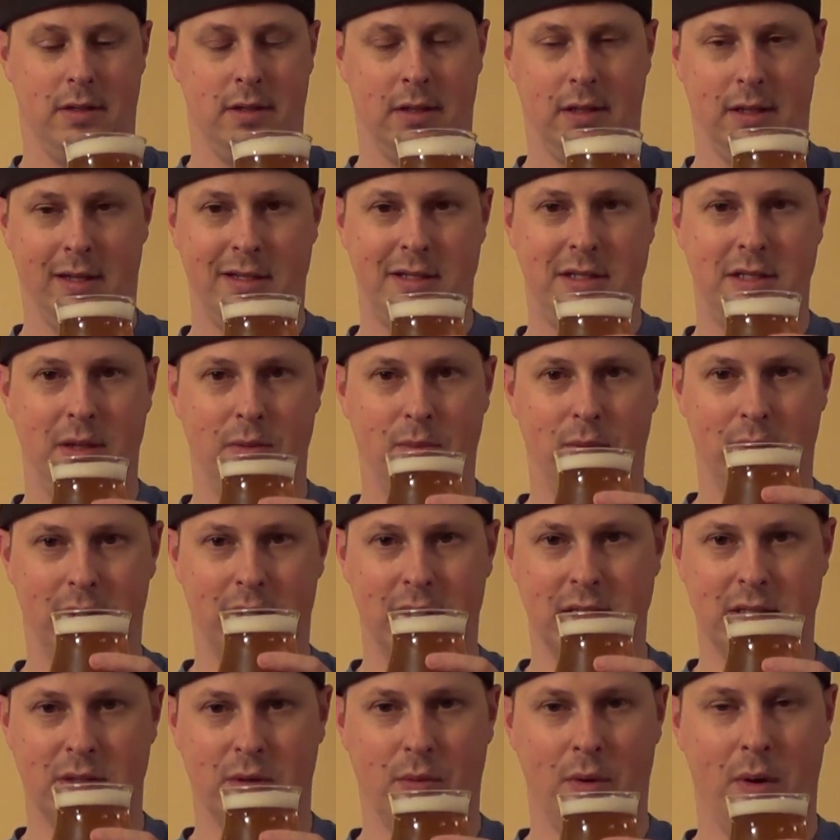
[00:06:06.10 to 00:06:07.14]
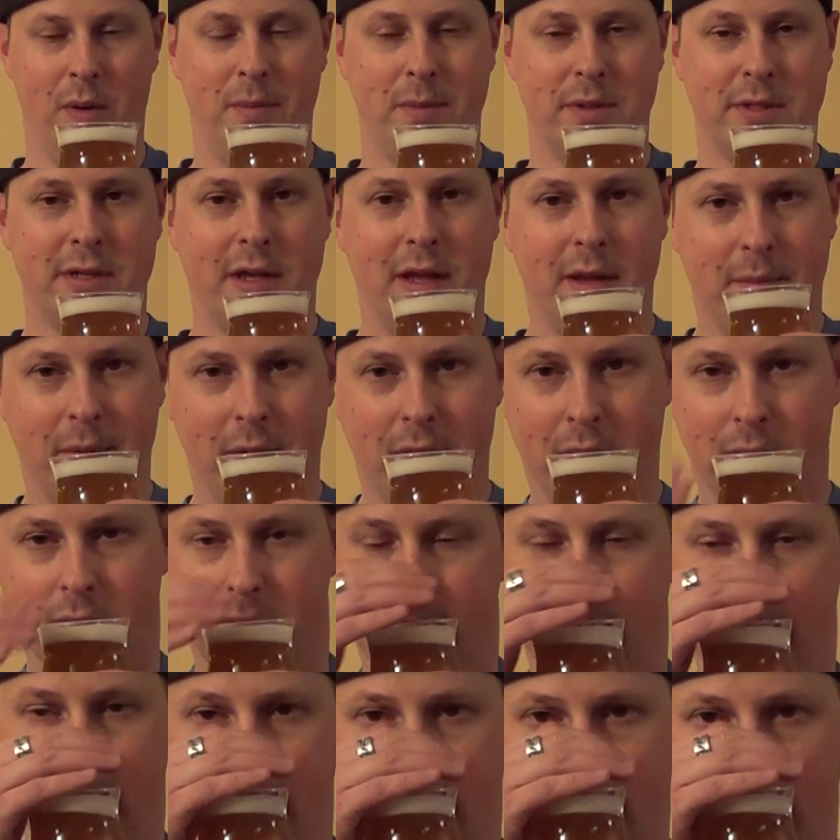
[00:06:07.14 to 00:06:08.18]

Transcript: let's see what this aroma is all about.